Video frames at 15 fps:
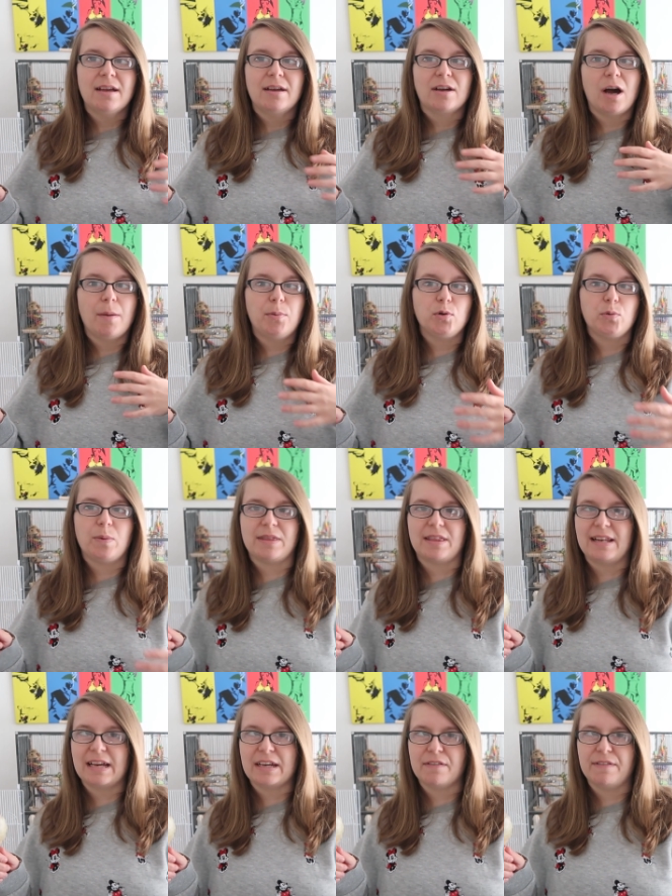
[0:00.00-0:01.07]
coupled with a
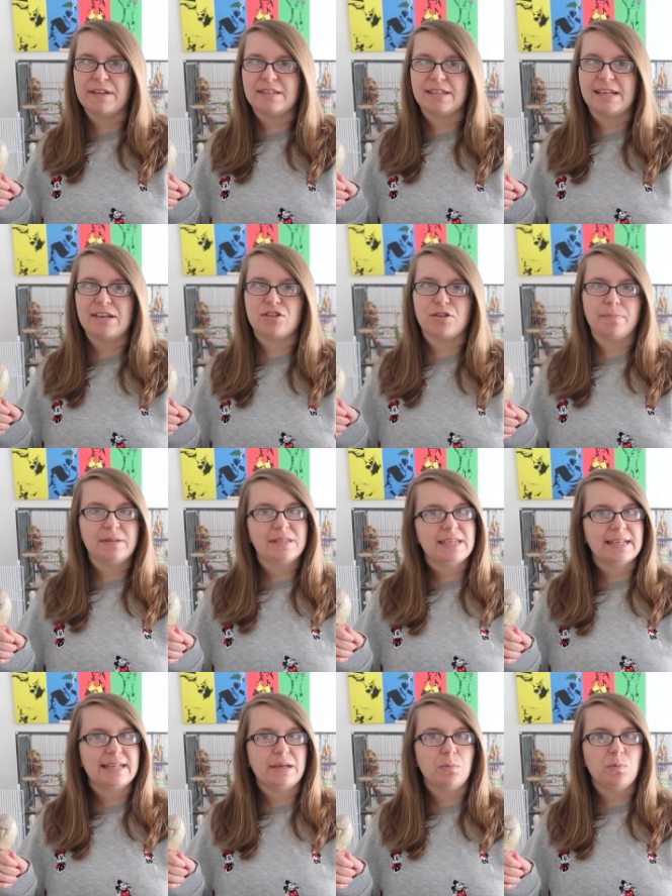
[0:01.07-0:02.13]
lack of ventilation,
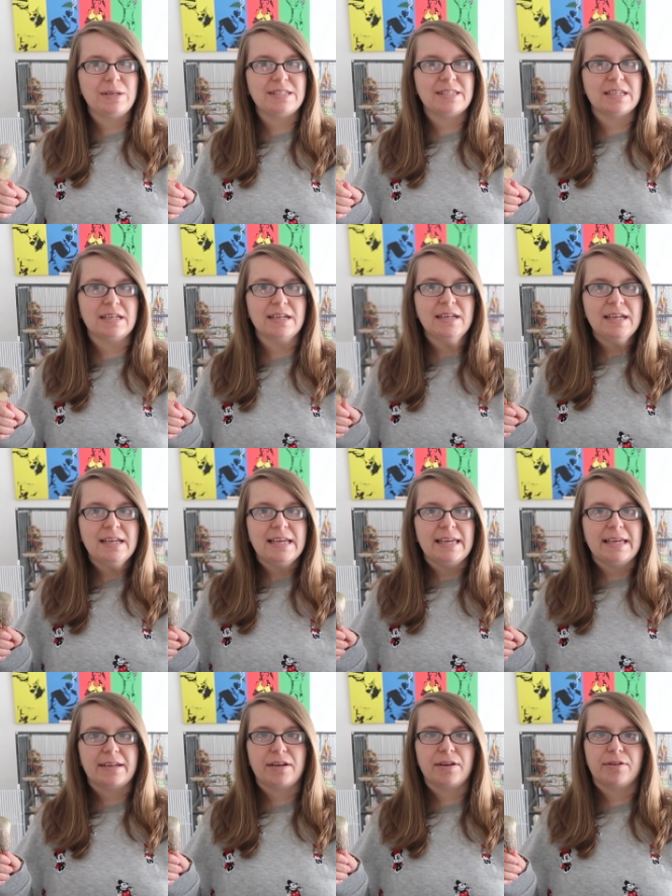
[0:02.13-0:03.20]
particularly in winter,
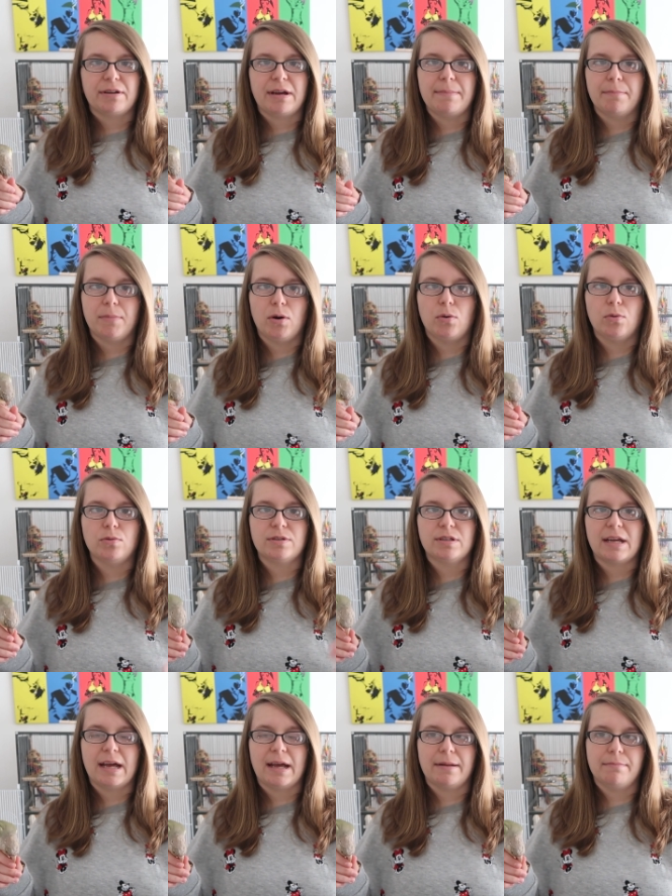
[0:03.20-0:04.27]
it can create mould
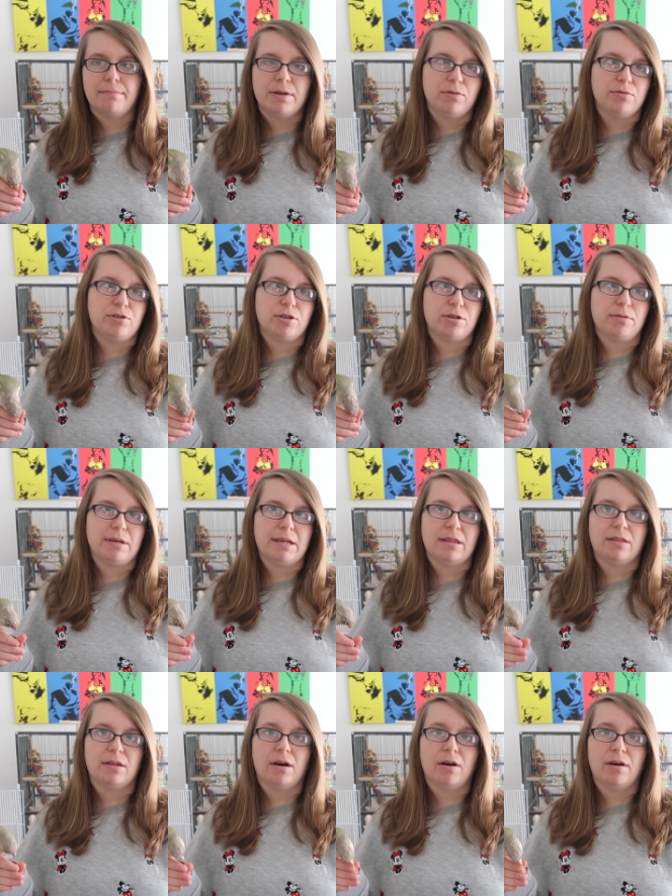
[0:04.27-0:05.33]
and mildew
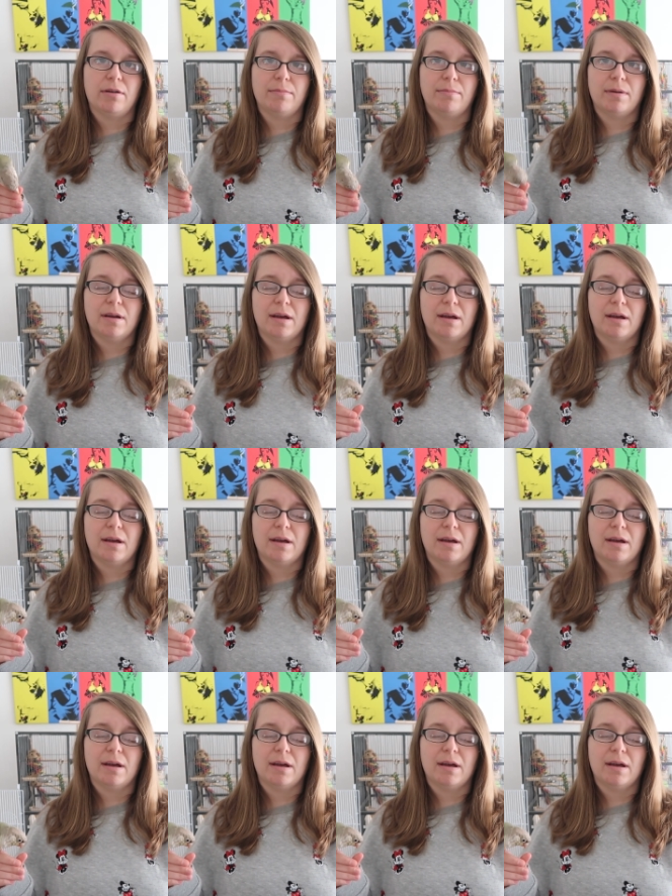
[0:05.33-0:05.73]
in the home,